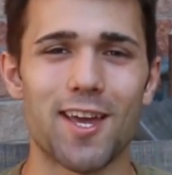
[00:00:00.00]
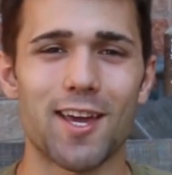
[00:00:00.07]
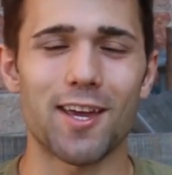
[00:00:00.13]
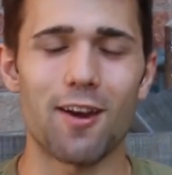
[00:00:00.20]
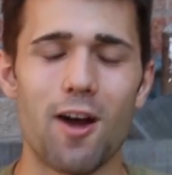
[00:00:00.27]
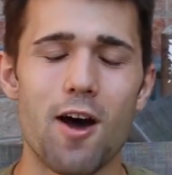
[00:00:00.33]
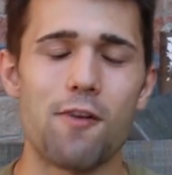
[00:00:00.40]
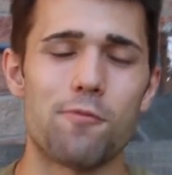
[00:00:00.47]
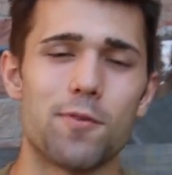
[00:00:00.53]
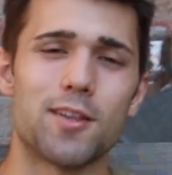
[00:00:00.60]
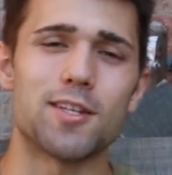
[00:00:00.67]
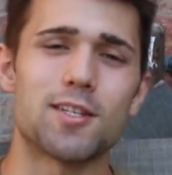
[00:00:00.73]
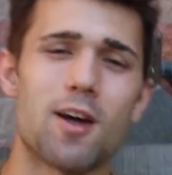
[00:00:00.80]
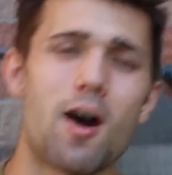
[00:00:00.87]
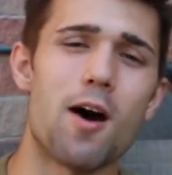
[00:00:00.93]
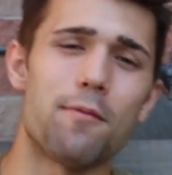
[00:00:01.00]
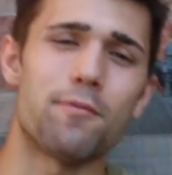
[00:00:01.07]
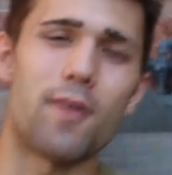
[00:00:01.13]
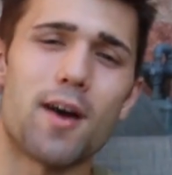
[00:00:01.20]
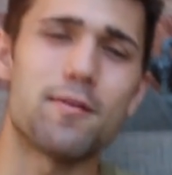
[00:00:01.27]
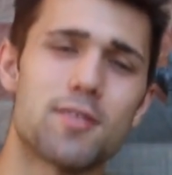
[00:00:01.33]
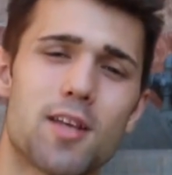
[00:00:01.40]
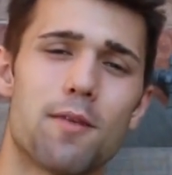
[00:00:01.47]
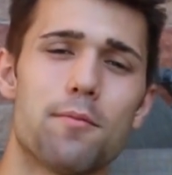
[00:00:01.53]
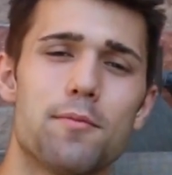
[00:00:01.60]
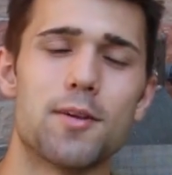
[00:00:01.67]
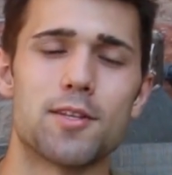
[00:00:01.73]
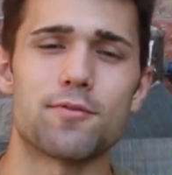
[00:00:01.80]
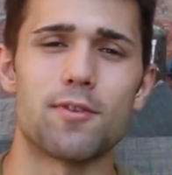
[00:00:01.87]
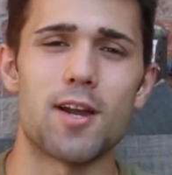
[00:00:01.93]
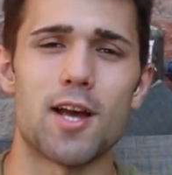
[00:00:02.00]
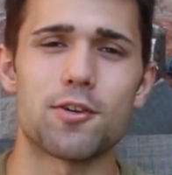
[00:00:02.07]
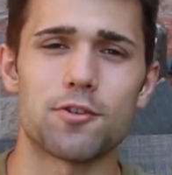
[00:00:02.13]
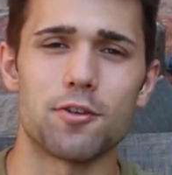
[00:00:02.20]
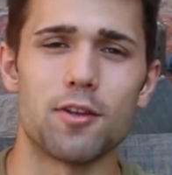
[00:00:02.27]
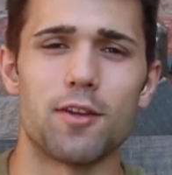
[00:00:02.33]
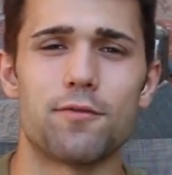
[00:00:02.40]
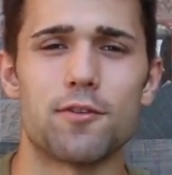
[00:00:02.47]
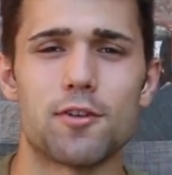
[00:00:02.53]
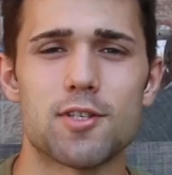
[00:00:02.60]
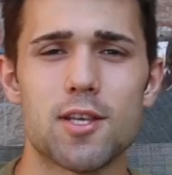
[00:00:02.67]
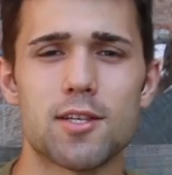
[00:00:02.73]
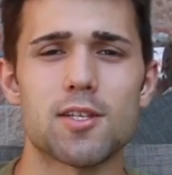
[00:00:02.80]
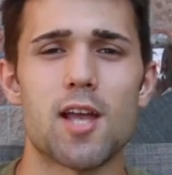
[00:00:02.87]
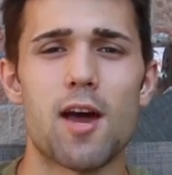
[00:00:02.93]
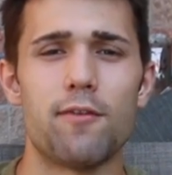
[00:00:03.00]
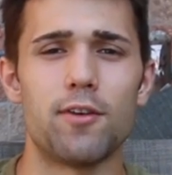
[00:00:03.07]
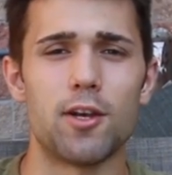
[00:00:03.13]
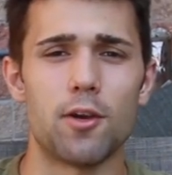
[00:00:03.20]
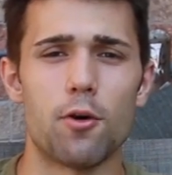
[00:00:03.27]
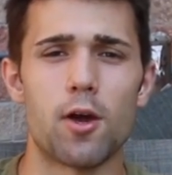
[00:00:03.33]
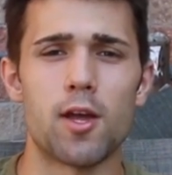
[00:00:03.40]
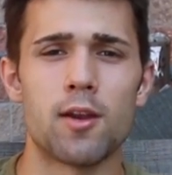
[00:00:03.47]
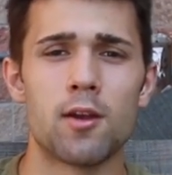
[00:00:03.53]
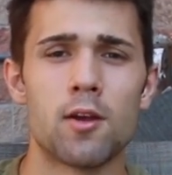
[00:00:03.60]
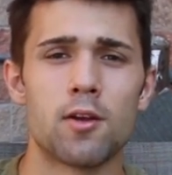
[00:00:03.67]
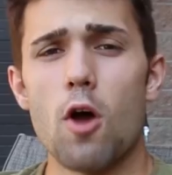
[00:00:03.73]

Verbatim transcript: kick it off with the top 5 supplements for natural lifters. Let's dive into it.